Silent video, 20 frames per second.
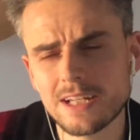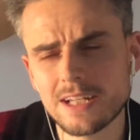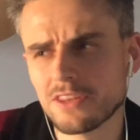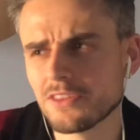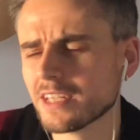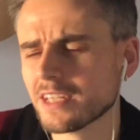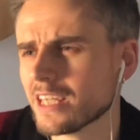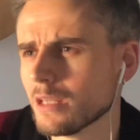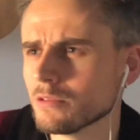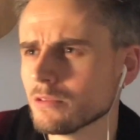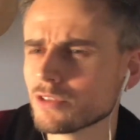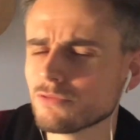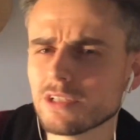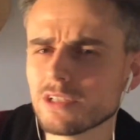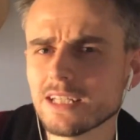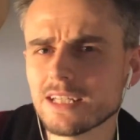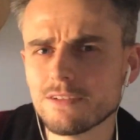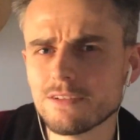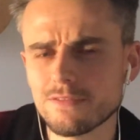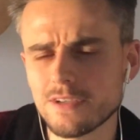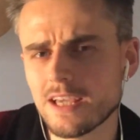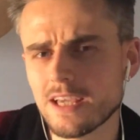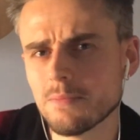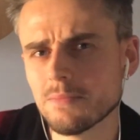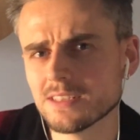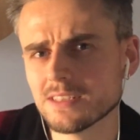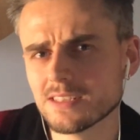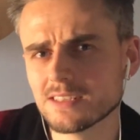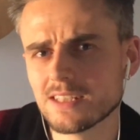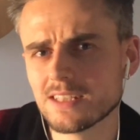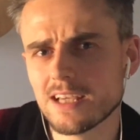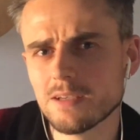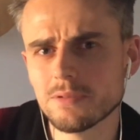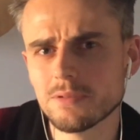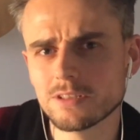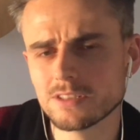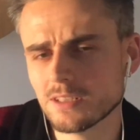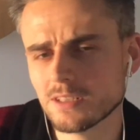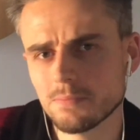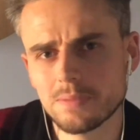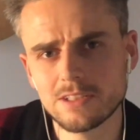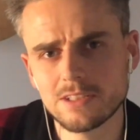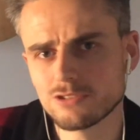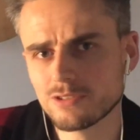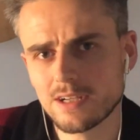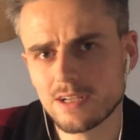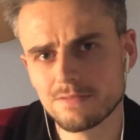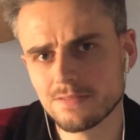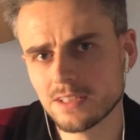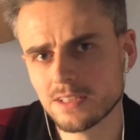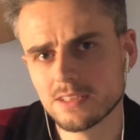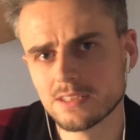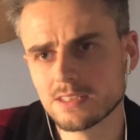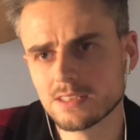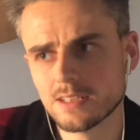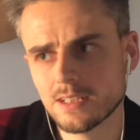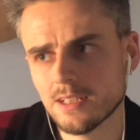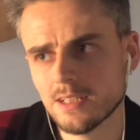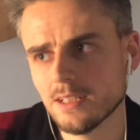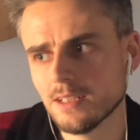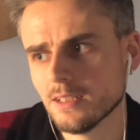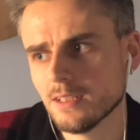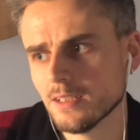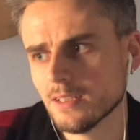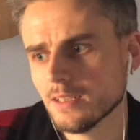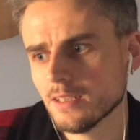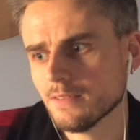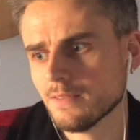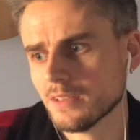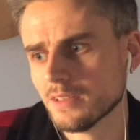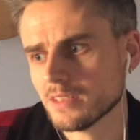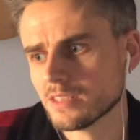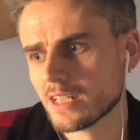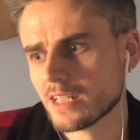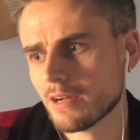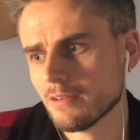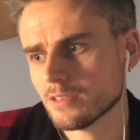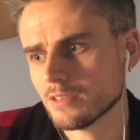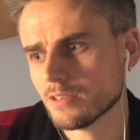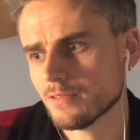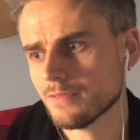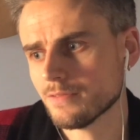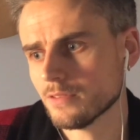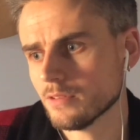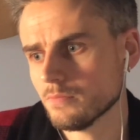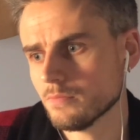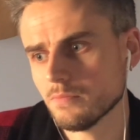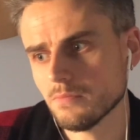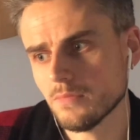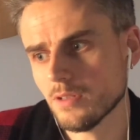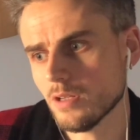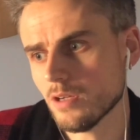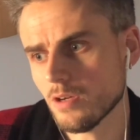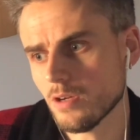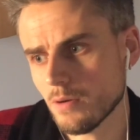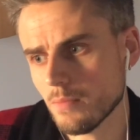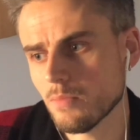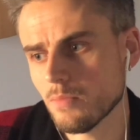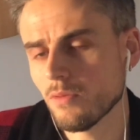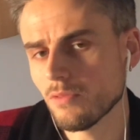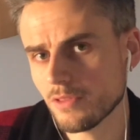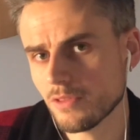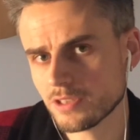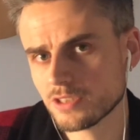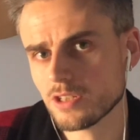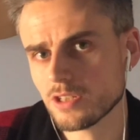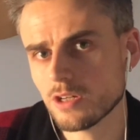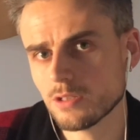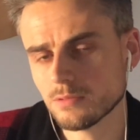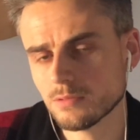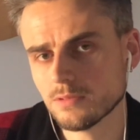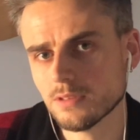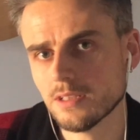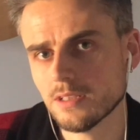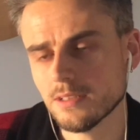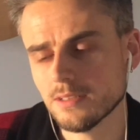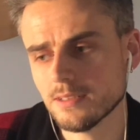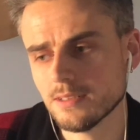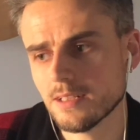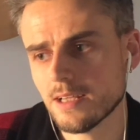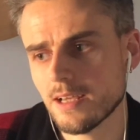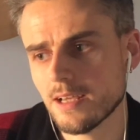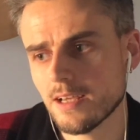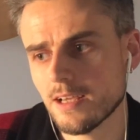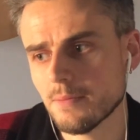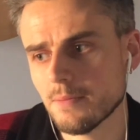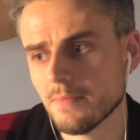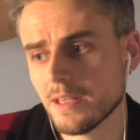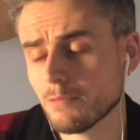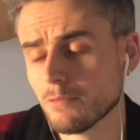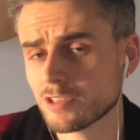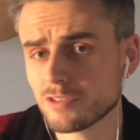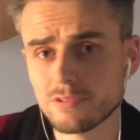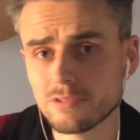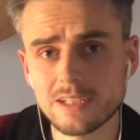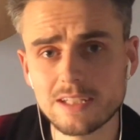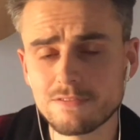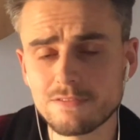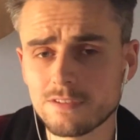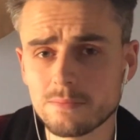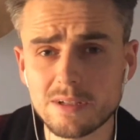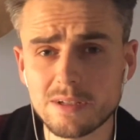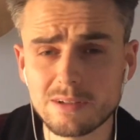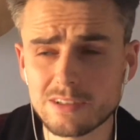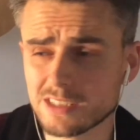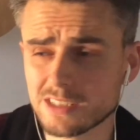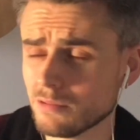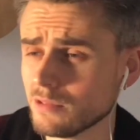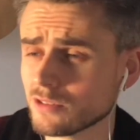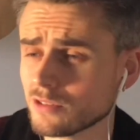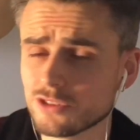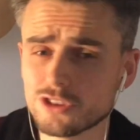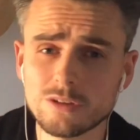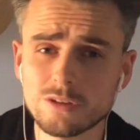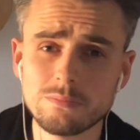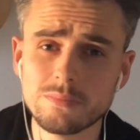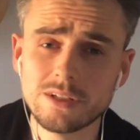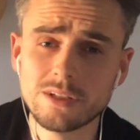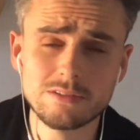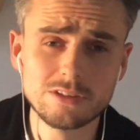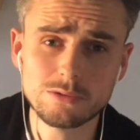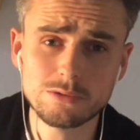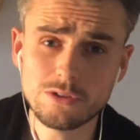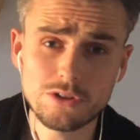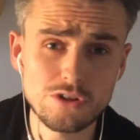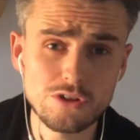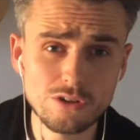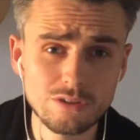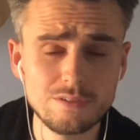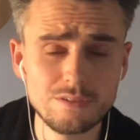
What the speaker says: I think it was a relief for him, as I say, because they've been trying to find this character for a month or so, and it was a relief for me because I was jumping into another